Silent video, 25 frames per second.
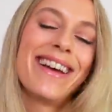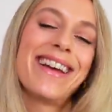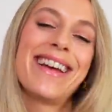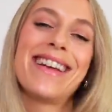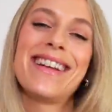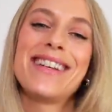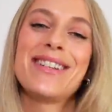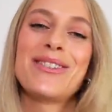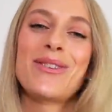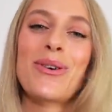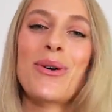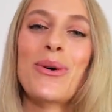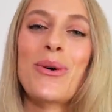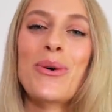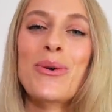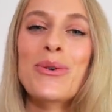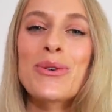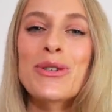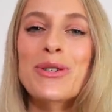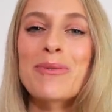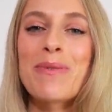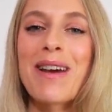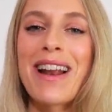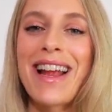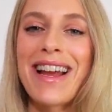It is
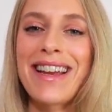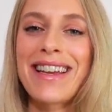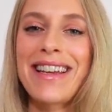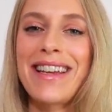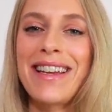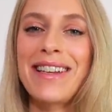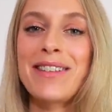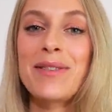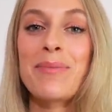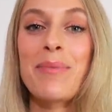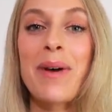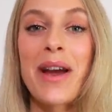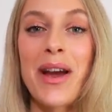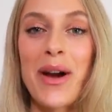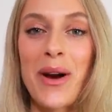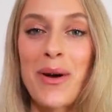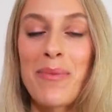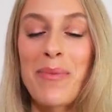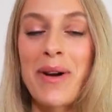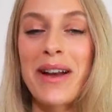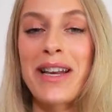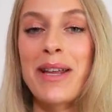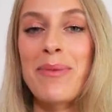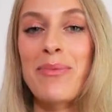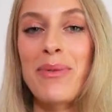Rouge Malakite by
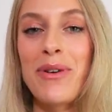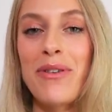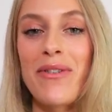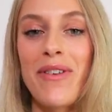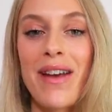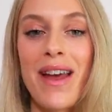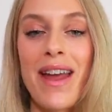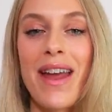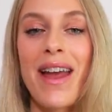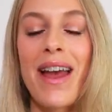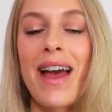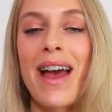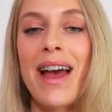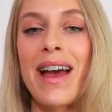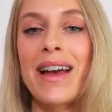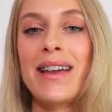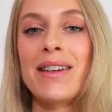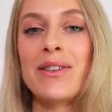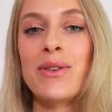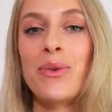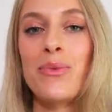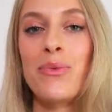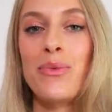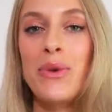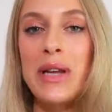Armani Privé
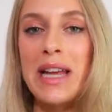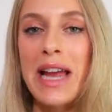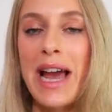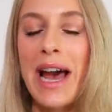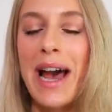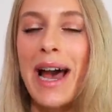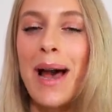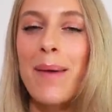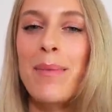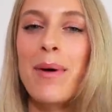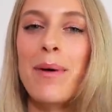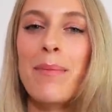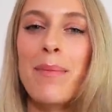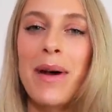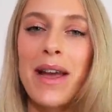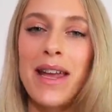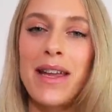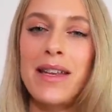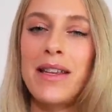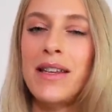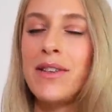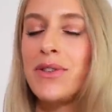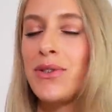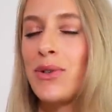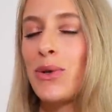and Rehab by
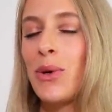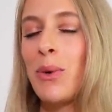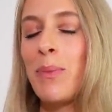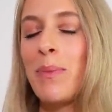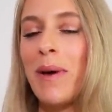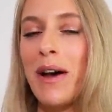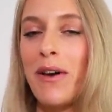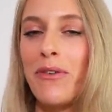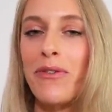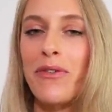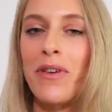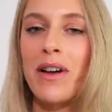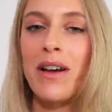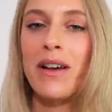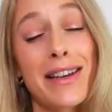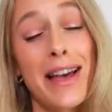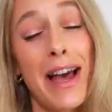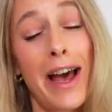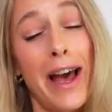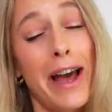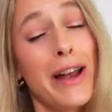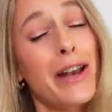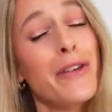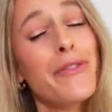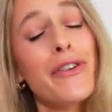Initio Parfum.
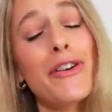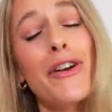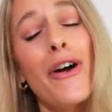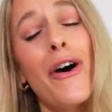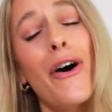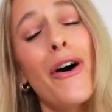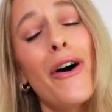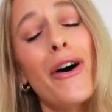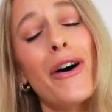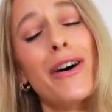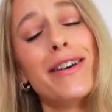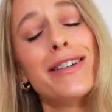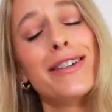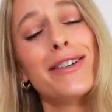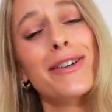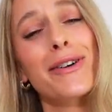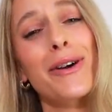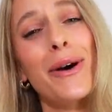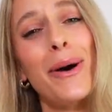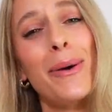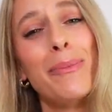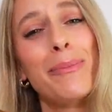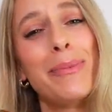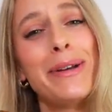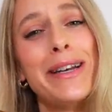Kind of an odd
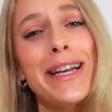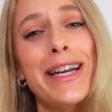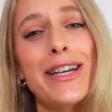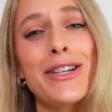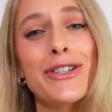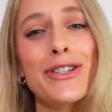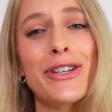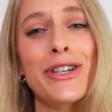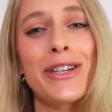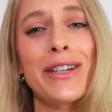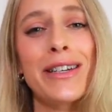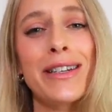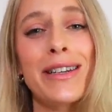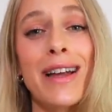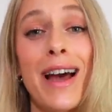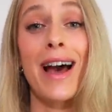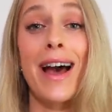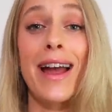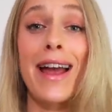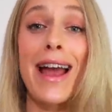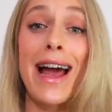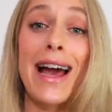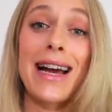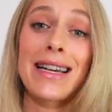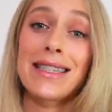combination.
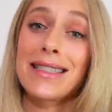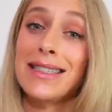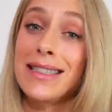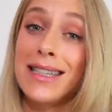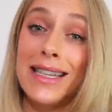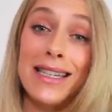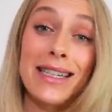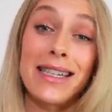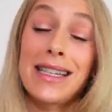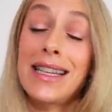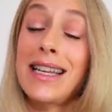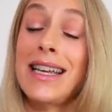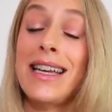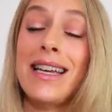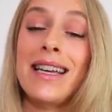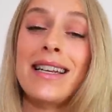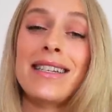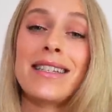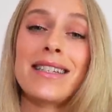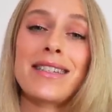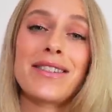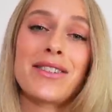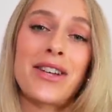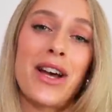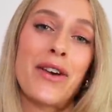I accidentally
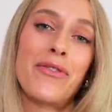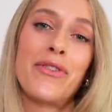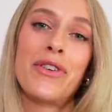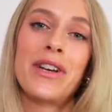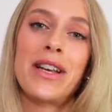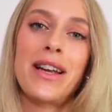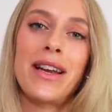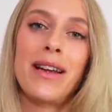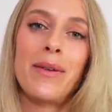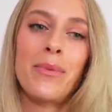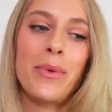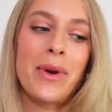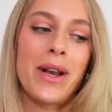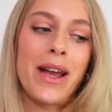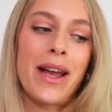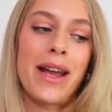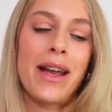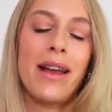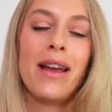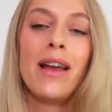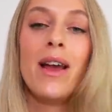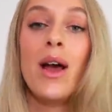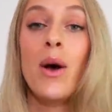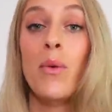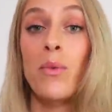discovered it when
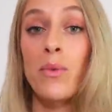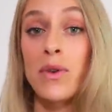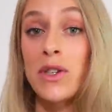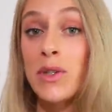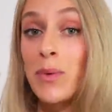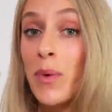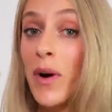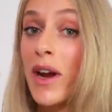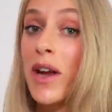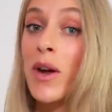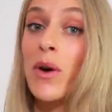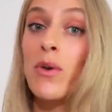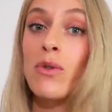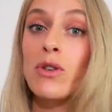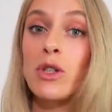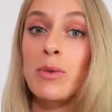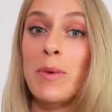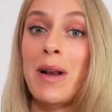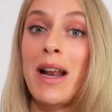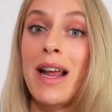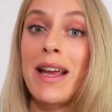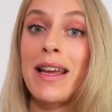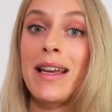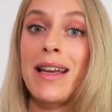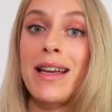I was wearing Rouge
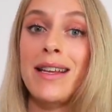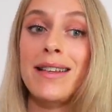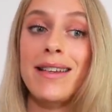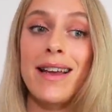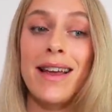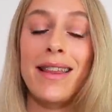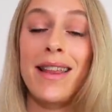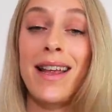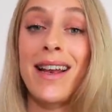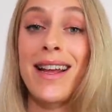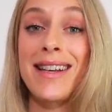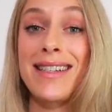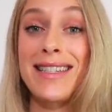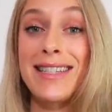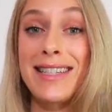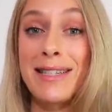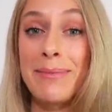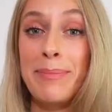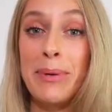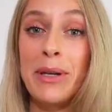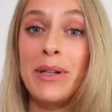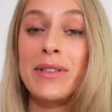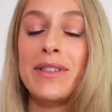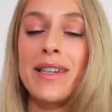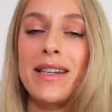Malakite, and then I
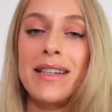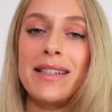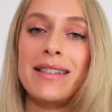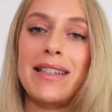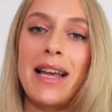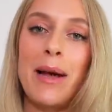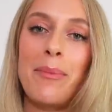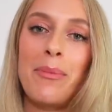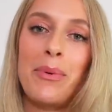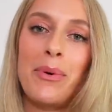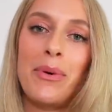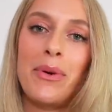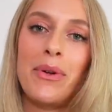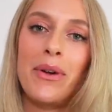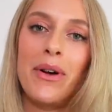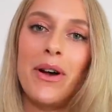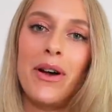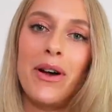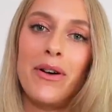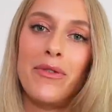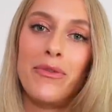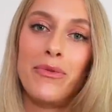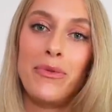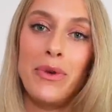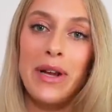spilt a sample
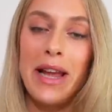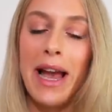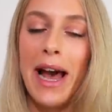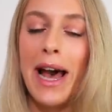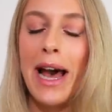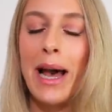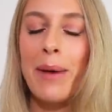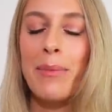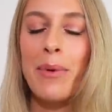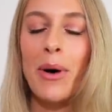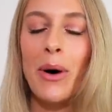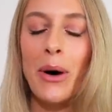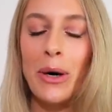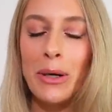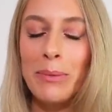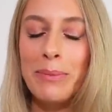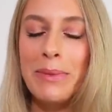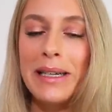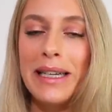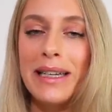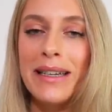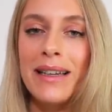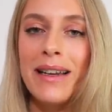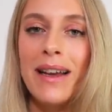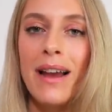of Rehab on
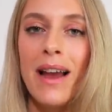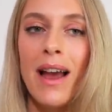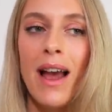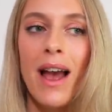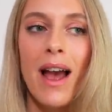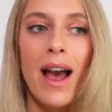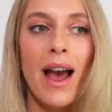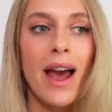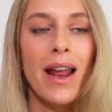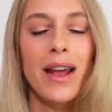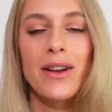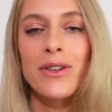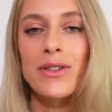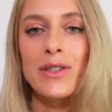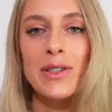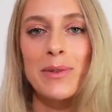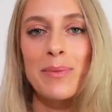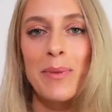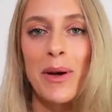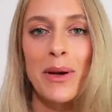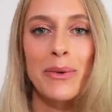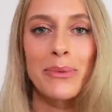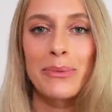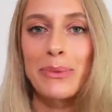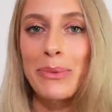me. I just
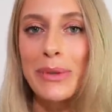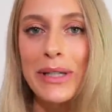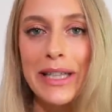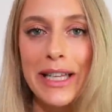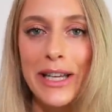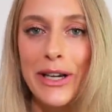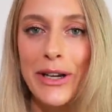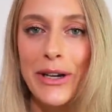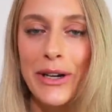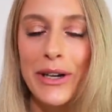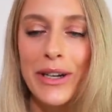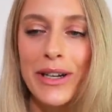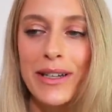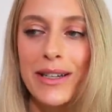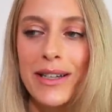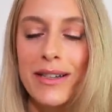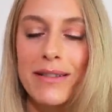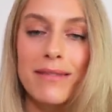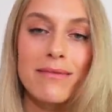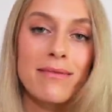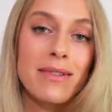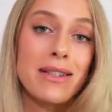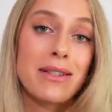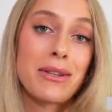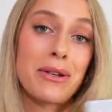smelled really good,
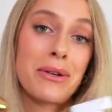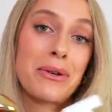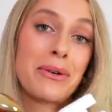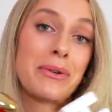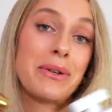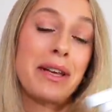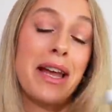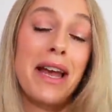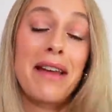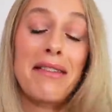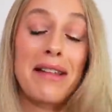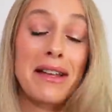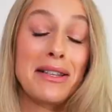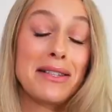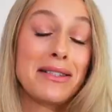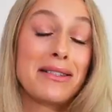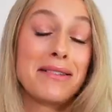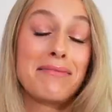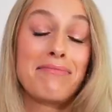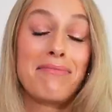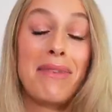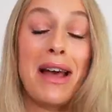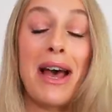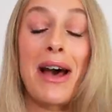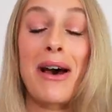and so yeah,
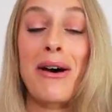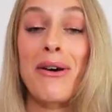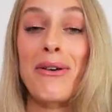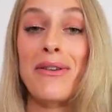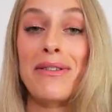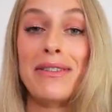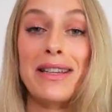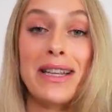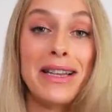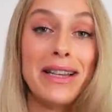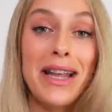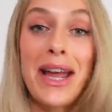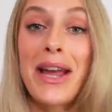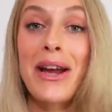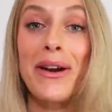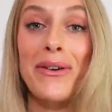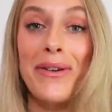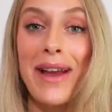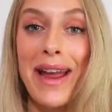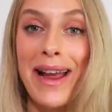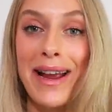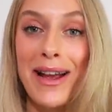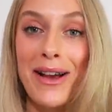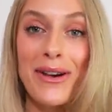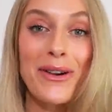that's how the
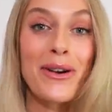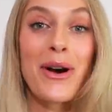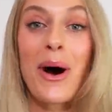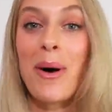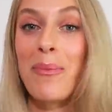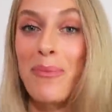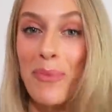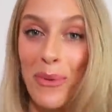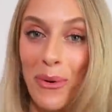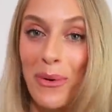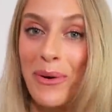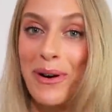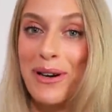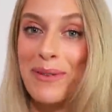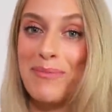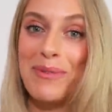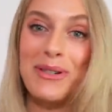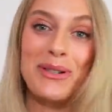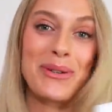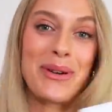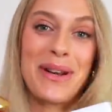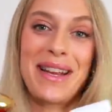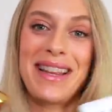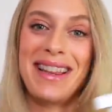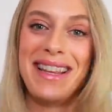layering got born
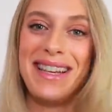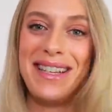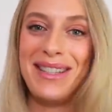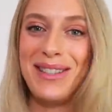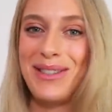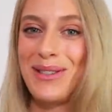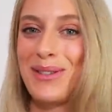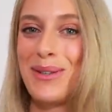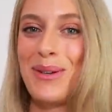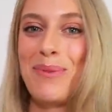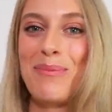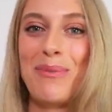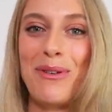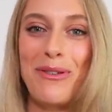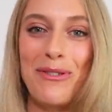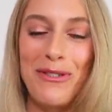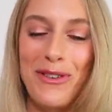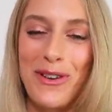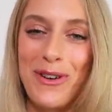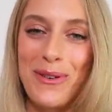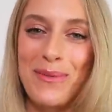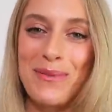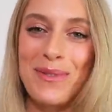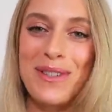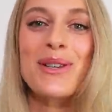between these two
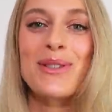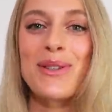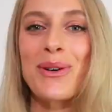perfumes.